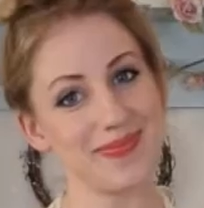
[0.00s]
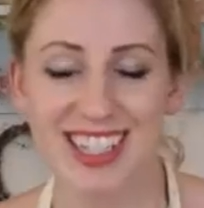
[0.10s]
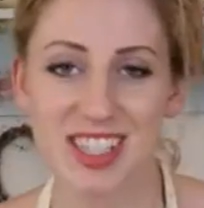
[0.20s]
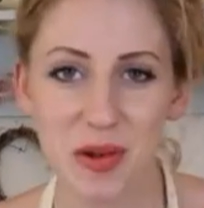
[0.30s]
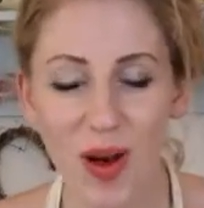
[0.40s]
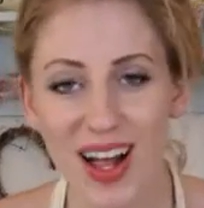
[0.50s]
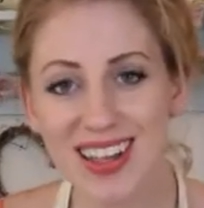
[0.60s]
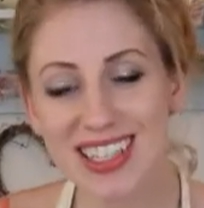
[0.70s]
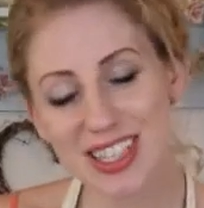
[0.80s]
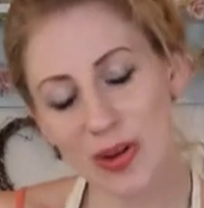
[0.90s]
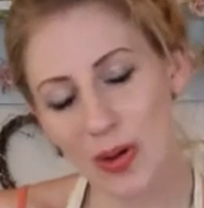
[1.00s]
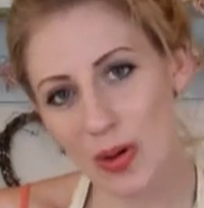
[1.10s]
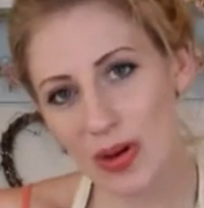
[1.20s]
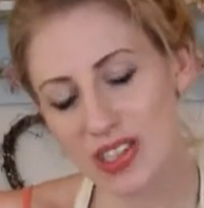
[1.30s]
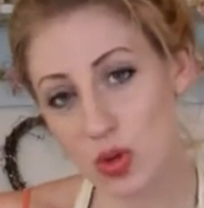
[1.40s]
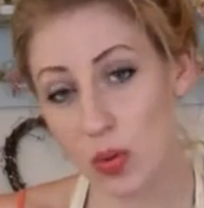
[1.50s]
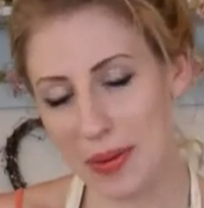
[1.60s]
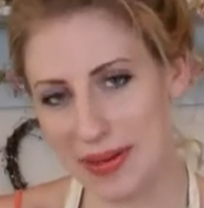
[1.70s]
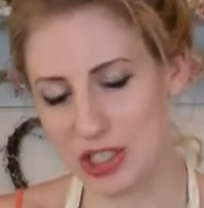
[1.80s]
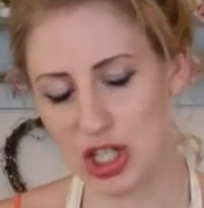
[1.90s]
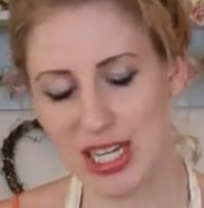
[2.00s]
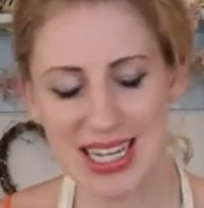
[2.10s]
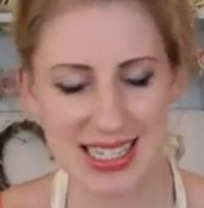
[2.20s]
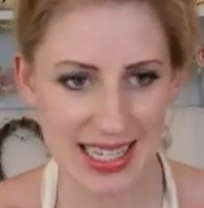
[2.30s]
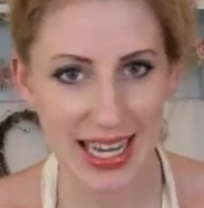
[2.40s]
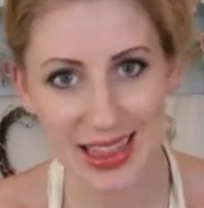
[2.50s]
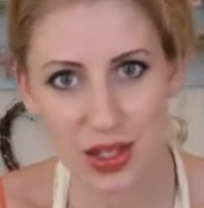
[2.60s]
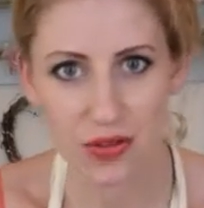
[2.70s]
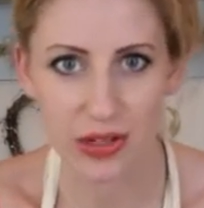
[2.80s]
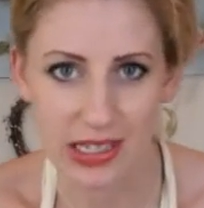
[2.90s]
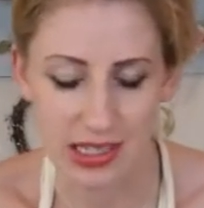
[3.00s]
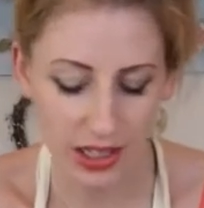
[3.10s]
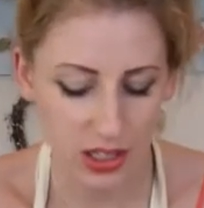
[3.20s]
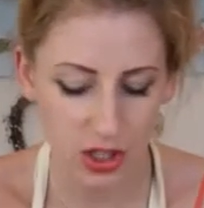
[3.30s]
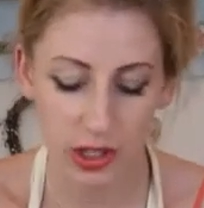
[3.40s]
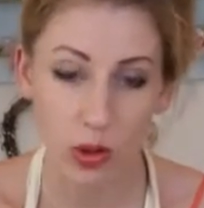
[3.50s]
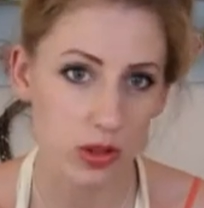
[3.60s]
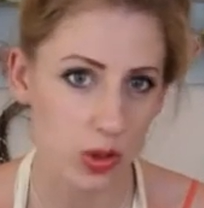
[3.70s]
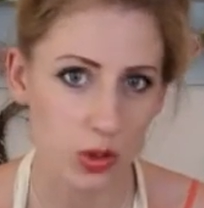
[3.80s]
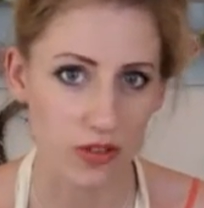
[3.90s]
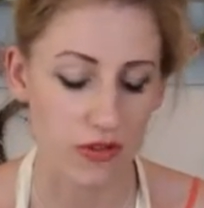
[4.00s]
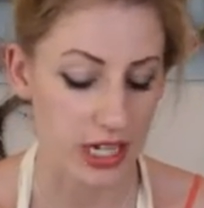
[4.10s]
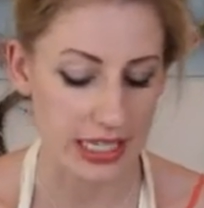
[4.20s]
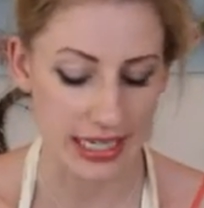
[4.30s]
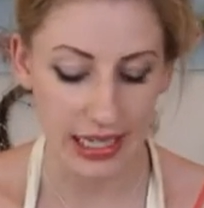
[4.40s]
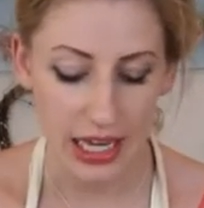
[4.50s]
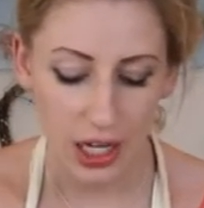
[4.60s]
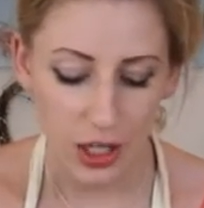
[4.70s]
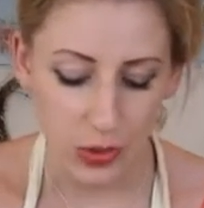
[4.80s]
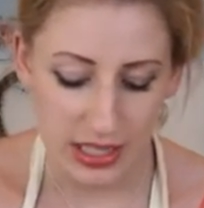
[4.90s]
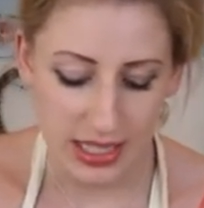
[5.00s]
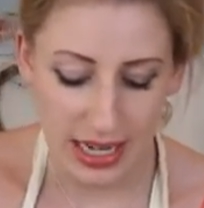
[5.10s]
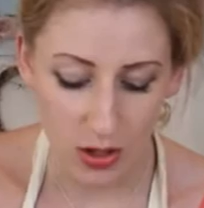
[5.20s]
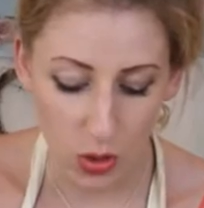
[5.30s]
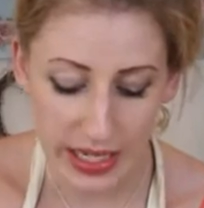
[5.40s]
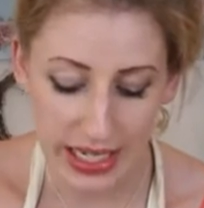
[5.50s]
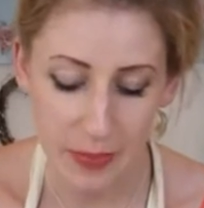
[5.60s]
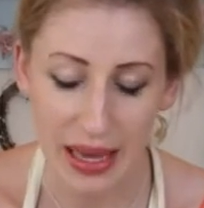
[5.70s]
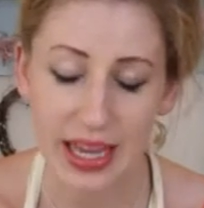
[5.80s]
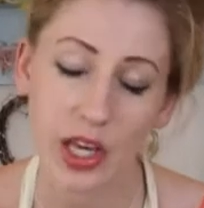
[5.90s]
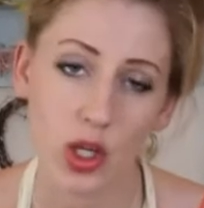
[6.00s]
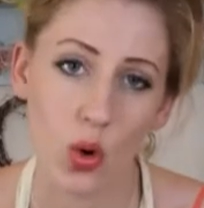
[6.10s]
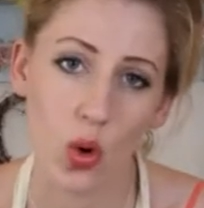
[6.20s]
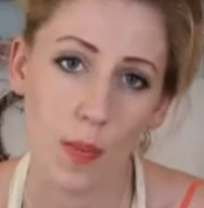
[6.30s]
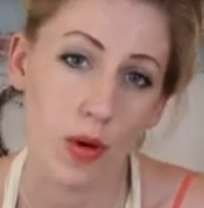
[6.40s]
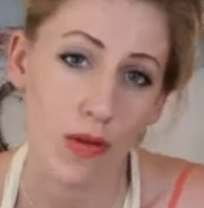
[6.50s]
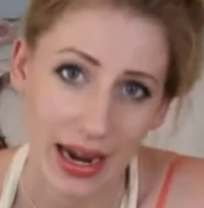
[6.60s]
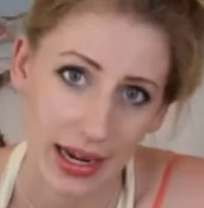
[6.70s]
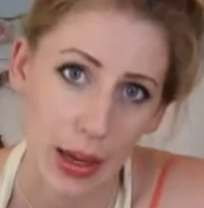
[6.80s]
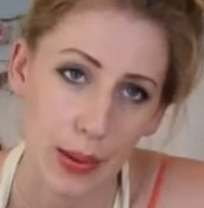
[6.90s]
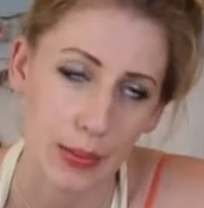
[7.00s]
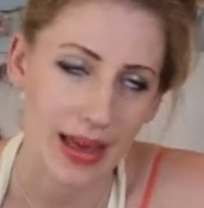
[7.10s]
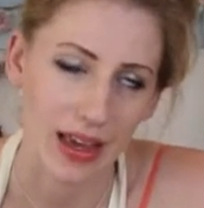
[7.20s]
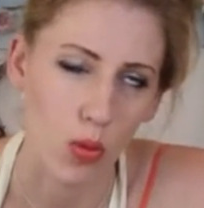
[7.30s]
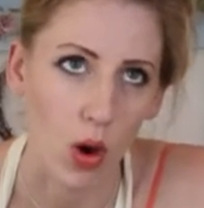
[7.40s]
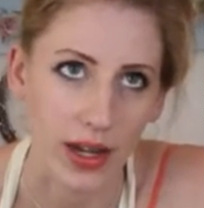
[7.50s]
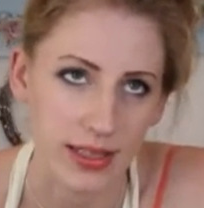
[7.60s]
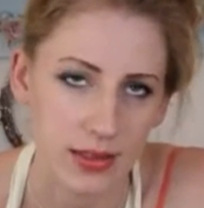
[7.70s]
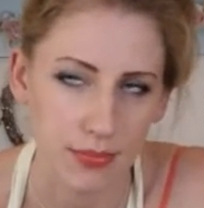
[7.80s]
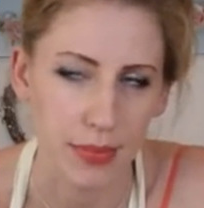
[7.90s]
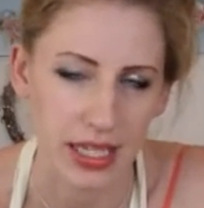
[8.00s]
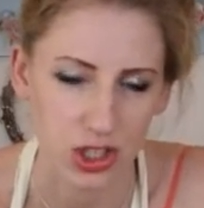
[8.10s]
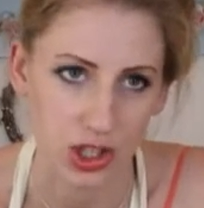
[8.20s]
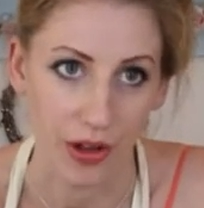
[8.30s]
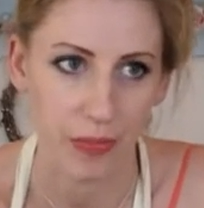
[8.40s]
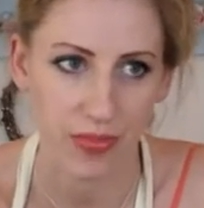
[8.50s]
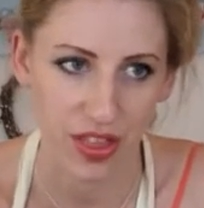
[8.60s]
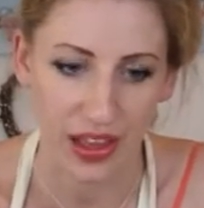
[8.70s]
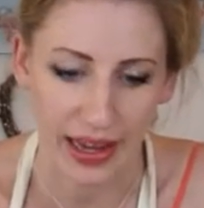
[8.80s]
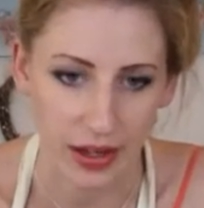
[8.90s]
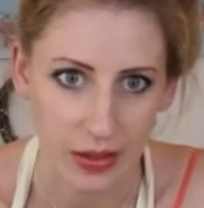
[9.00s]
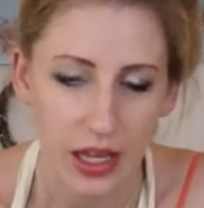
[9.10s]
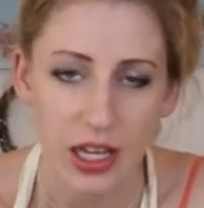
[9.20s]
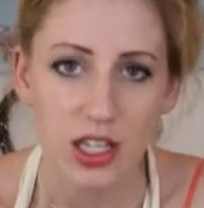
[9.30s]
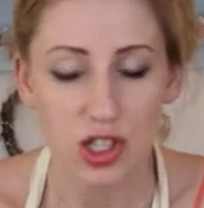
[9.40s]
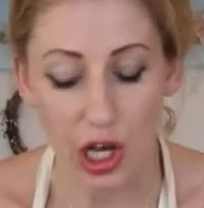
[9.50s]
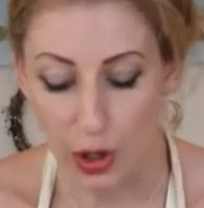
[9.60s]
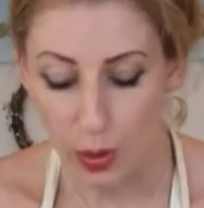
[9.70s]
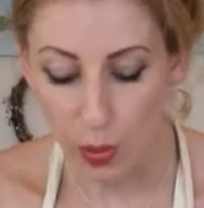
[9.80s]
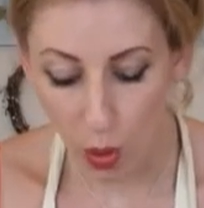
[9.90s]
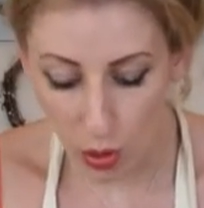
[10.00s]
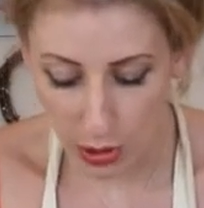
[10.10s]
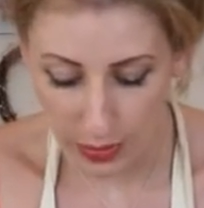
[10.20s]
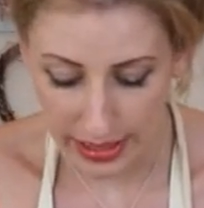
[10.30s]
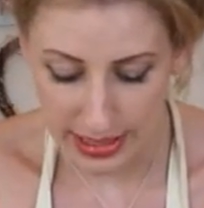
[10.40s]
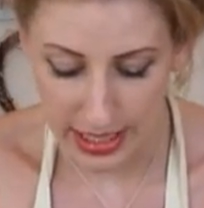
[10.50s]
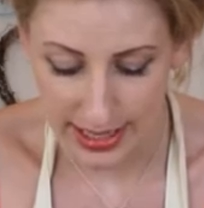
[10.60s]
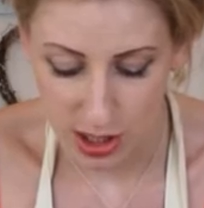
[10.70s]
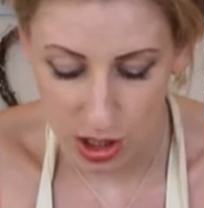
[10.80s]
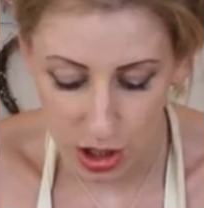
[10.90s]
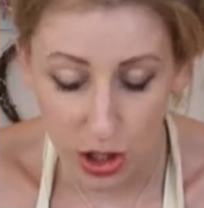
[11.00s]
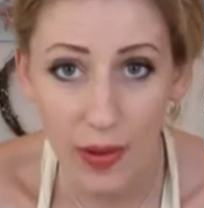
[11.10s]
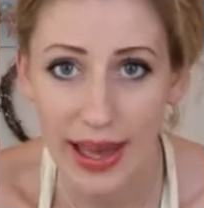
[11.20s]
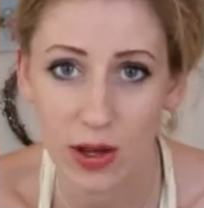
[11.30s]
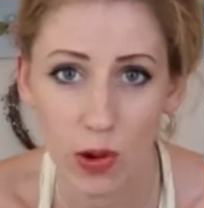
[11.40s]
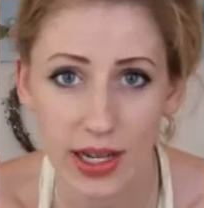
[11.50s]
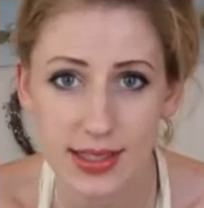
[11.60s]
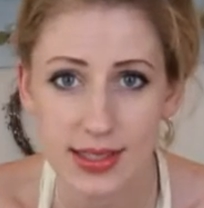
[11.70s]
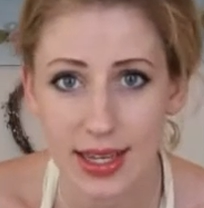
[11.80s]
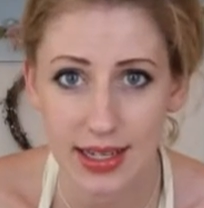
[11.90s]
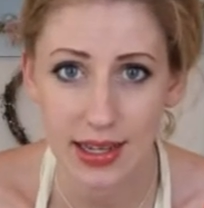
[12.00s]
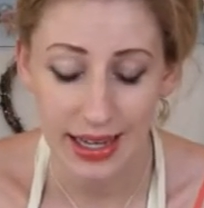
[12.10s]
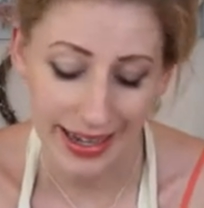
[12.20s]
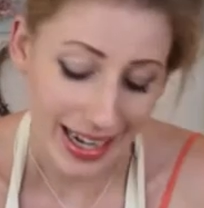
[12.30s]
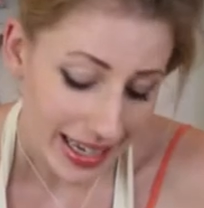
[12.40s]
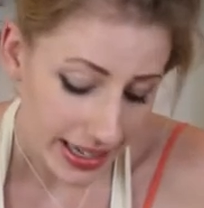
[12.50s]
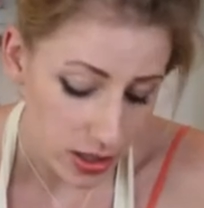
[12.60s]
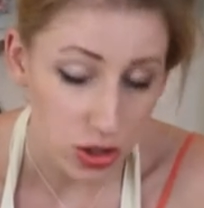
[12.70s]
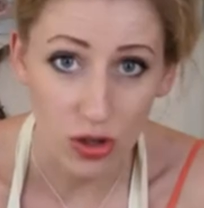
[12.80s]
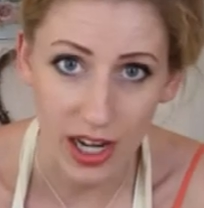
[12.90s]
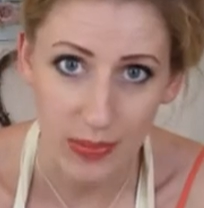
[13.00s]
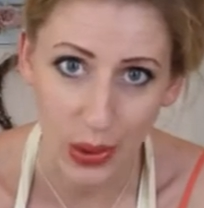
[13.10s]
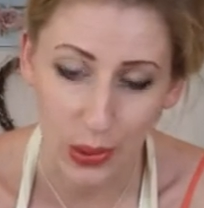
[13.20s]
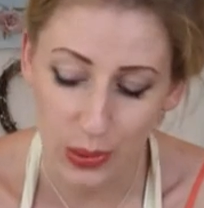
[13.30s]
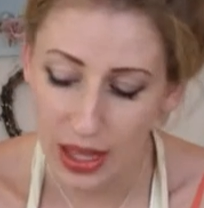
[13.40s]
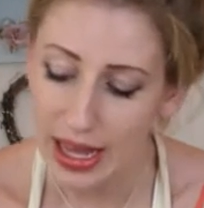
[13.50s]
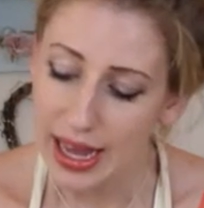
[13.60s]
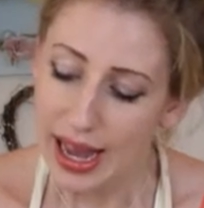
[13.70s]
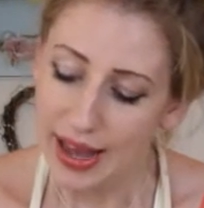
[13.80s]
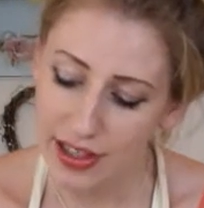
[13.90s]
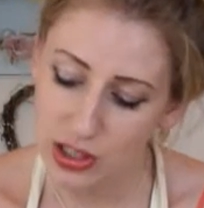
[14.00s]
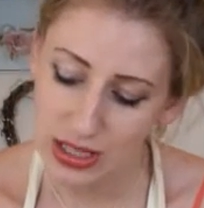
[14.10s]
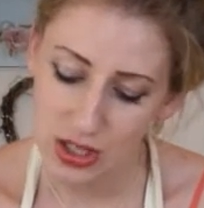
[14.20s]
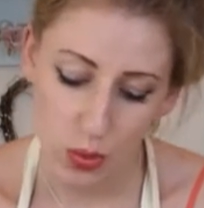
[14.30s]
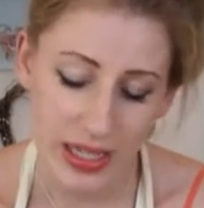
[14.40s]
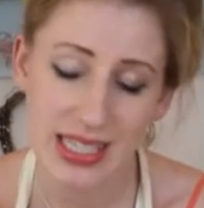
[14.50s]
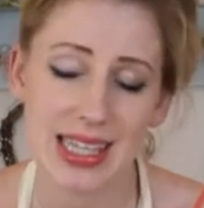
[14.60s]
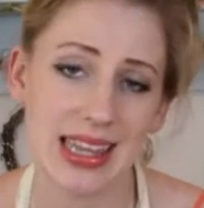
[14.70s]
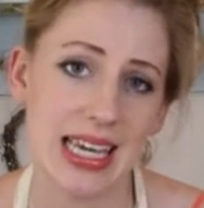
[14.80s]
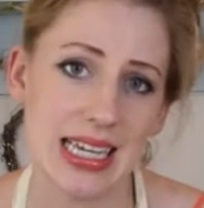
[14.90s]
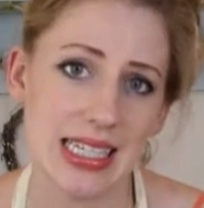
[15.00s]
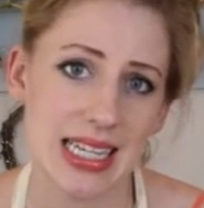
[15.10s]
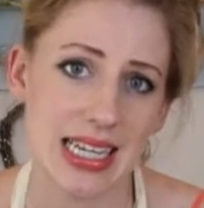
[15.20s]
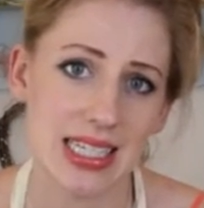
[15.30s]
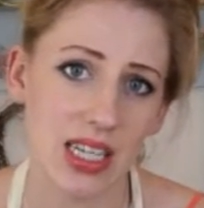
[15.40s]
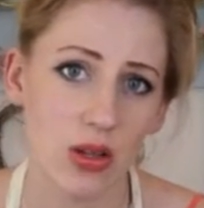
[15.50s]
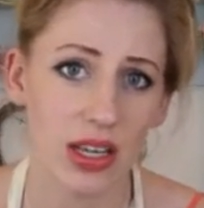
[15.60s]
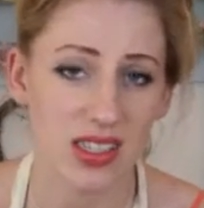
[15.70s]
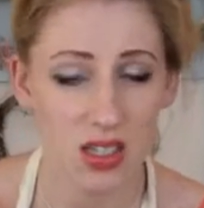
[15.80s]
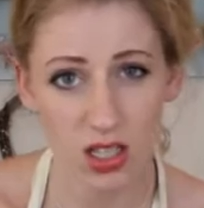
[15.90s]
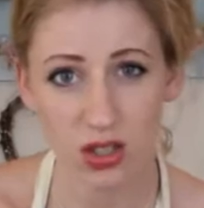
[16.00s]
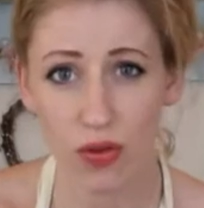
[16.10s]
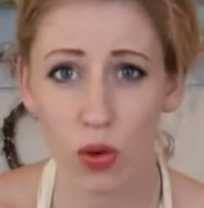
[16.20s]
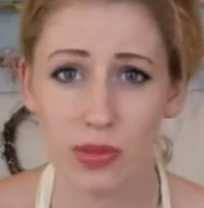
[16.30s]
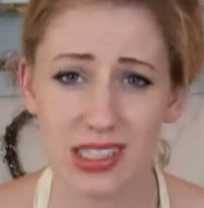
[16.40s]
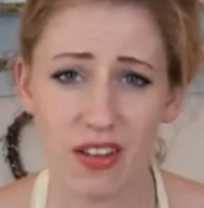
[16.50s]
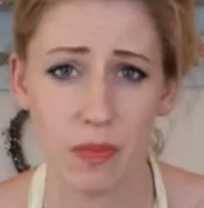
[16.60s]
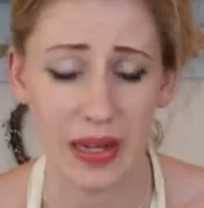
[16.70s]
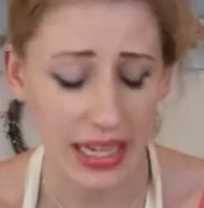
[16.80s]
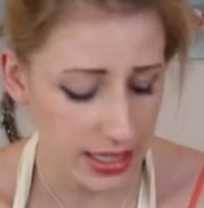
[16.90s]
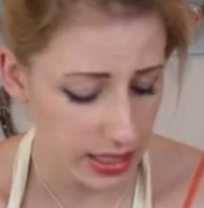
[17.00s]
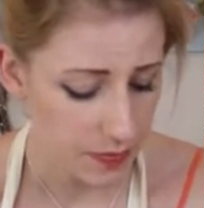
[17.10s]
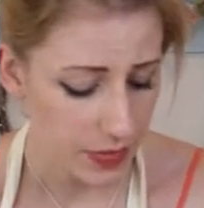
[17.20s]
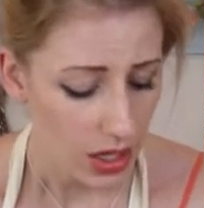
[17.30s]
So while your sorbet mixture is in the freezer doing all sorts of freezing, you need to now quickly make your meringue egg white mixture thing. So all you need is 2 egg whites in a clean dry bowl, and then you need to whisk these until they start to form stiff peaks.